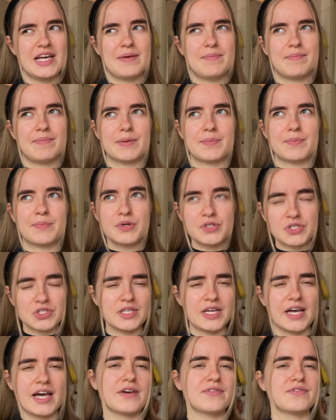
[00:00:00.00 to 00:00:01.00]
but personally
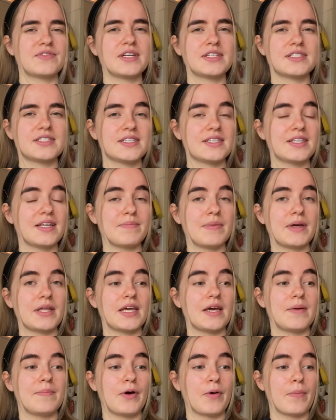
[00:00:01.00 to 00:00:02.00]
I have not seen that many
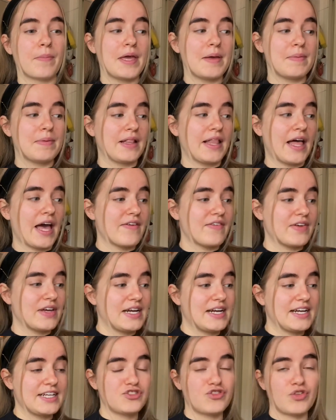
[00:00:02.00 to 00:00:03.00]
about people having
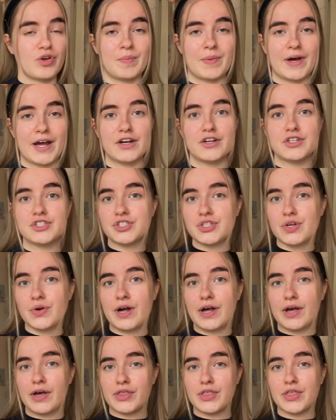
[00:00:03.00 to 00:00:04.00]
it as their minor, so
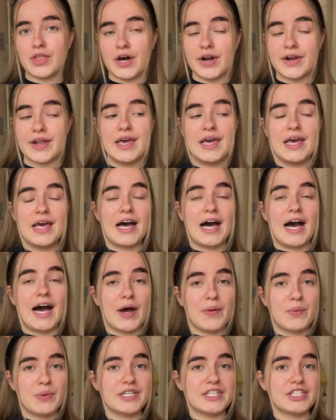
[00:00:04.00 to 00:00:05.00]
I thought I
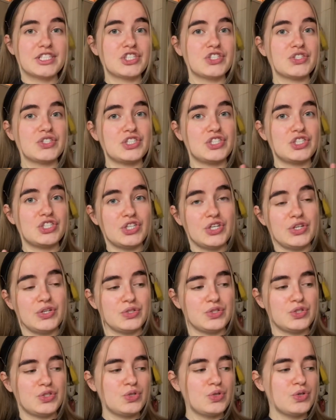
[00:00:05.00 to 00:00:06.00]
would introduce you
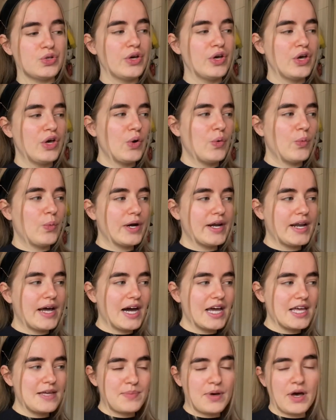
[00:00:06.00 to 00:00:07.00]
to what
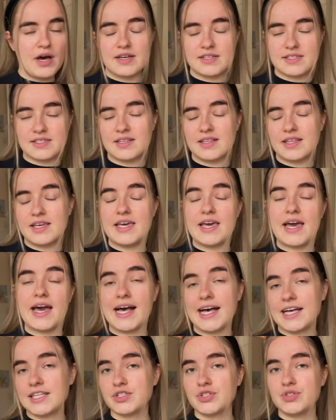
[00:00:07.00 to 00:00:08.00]
I personally
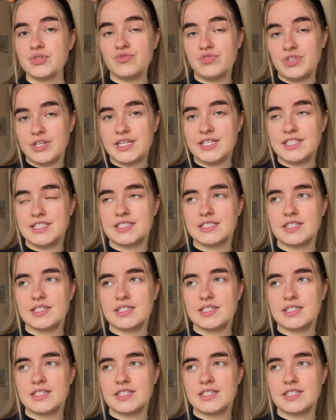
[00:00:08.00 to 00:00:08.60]
had to read